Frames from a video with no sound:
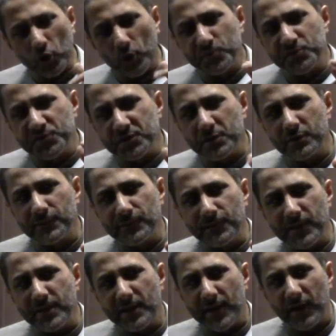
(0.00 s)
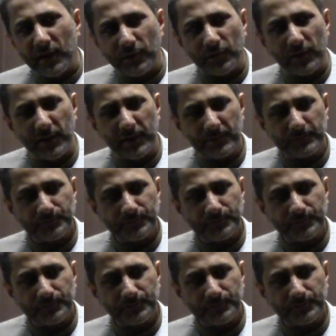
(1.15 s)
observed very carefully.